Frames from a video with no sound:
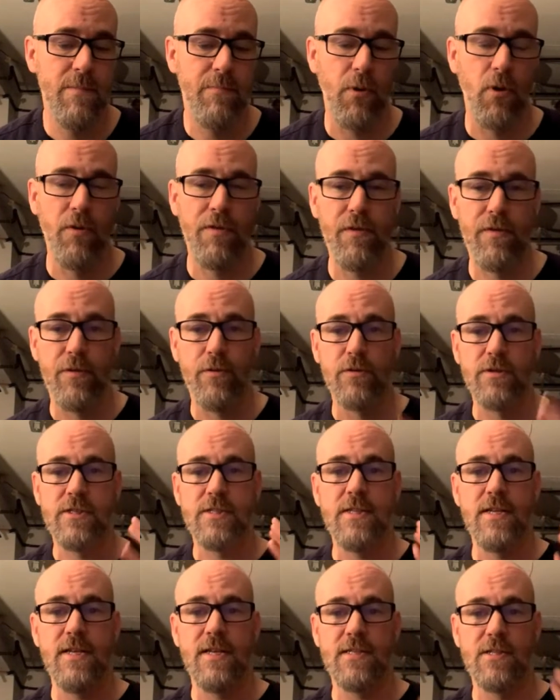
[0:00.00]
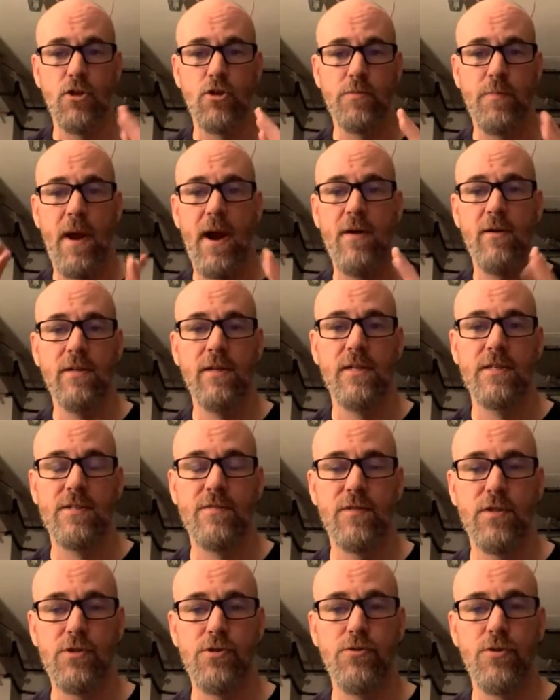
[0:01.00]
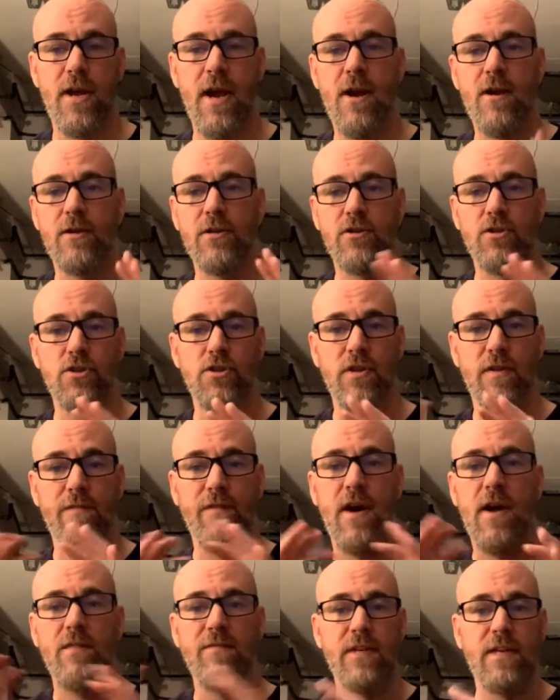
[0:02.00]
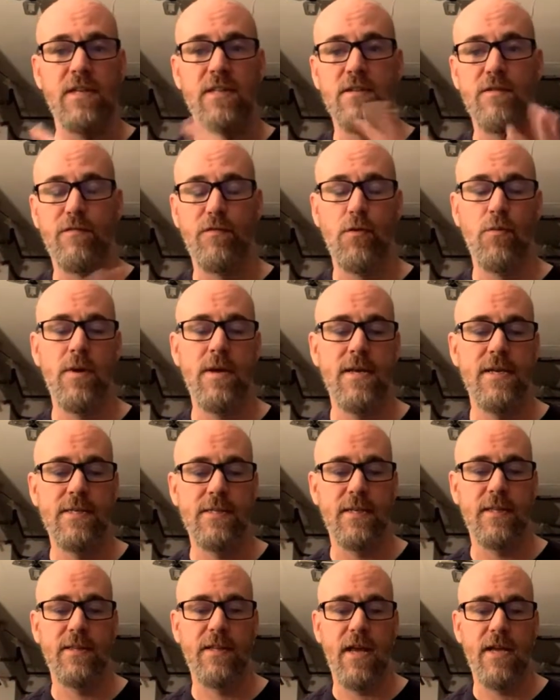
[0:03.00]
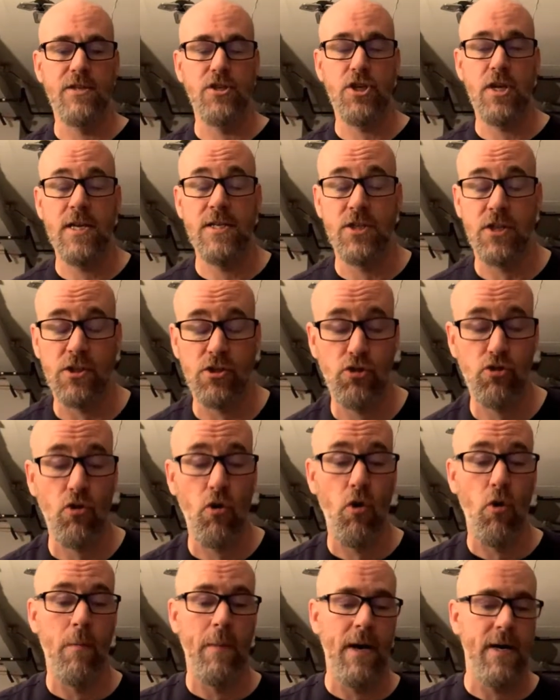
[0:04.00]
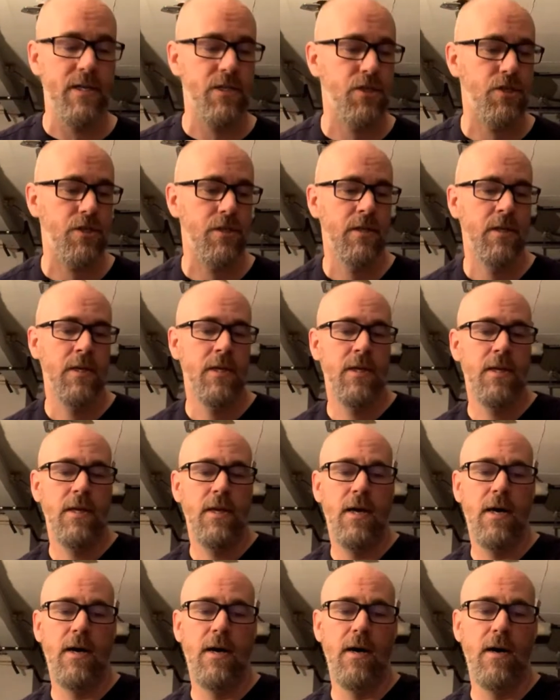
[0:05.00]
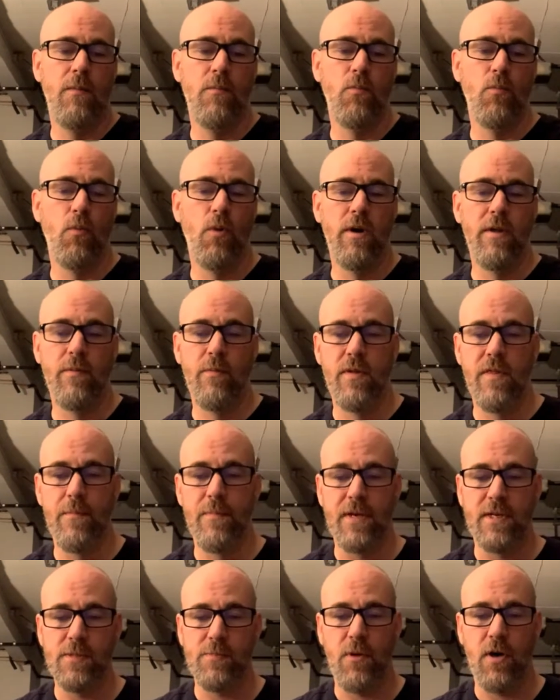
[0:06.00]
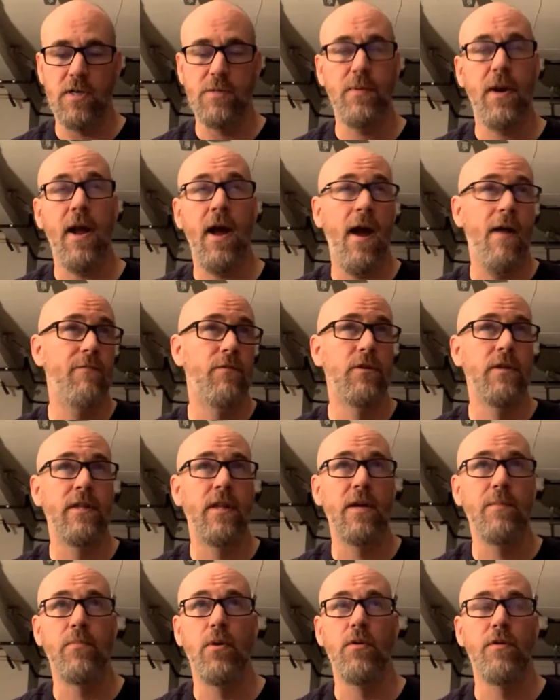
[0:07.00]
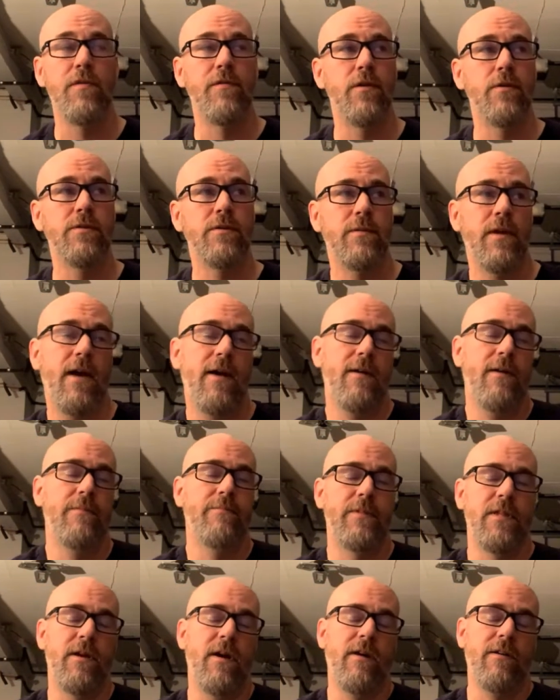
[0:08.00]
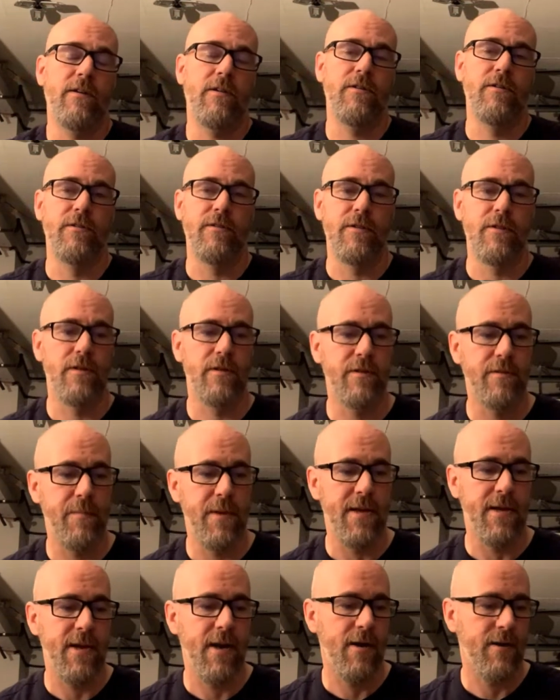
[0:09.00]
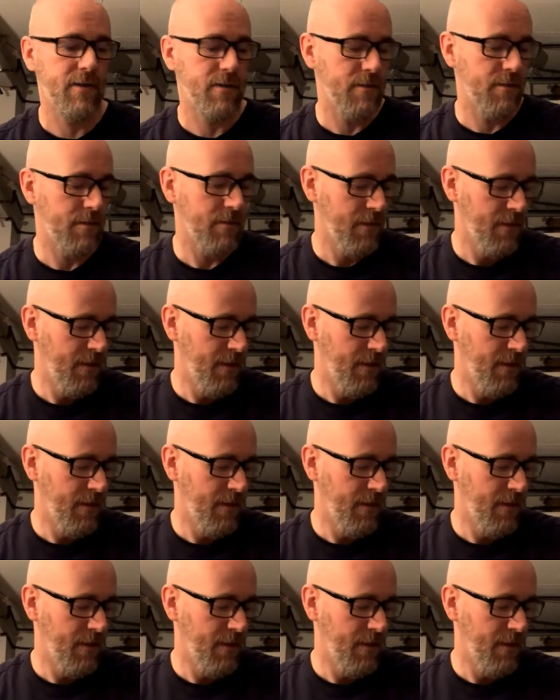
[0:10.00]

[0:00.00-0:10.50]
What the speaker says: both of those things, those parallels of the two characters evolving in different ways and changing so much, were the biggest parts. But I really like both of those. I mean, clearly the main characters.